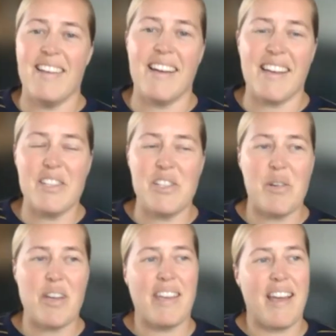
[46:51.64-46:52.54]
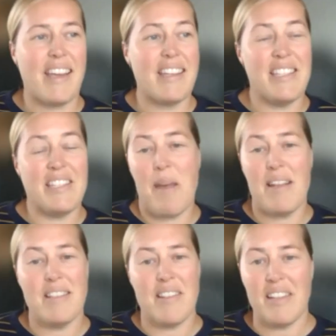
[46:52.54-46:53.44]
yeah. Again, so it, I guess it
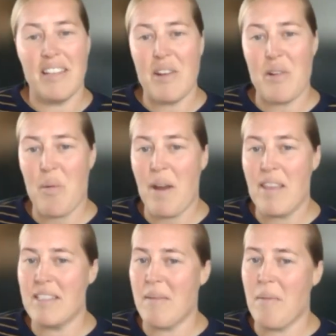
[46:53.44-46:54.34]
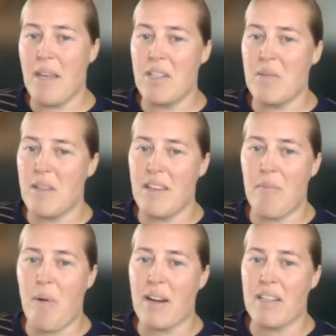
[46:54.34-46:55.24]
depends on the landowner, right? and The type of management they
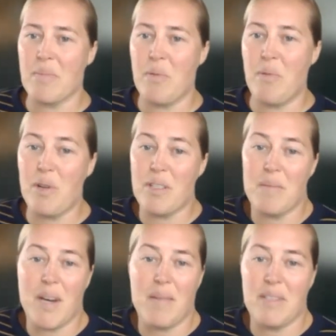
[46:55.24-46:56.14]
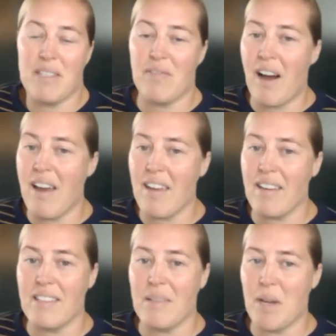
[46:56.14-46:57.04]
have practiced before. Sometimes it's fine,
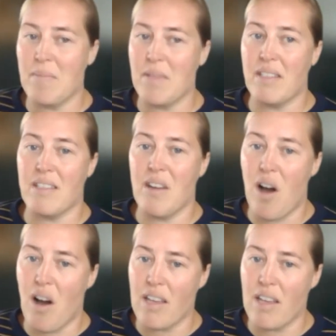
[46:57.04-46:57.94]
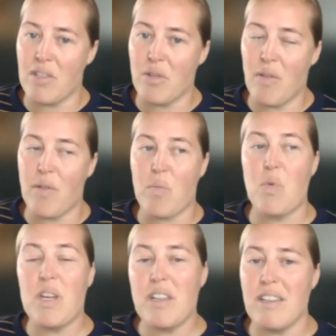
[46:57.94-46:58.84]
and sometimes it's not. And so if it
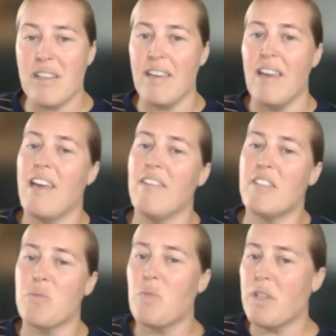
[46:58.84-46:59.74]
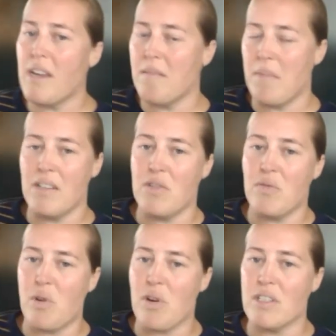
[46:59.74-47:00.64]
really is really unmanaged
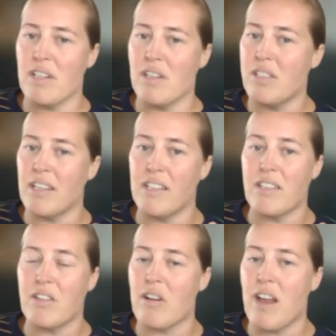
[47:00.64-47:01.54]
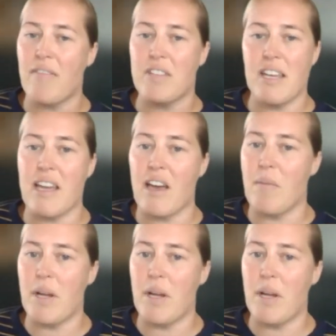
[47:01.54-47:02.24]
forest and it looks like it, they're going to have to take out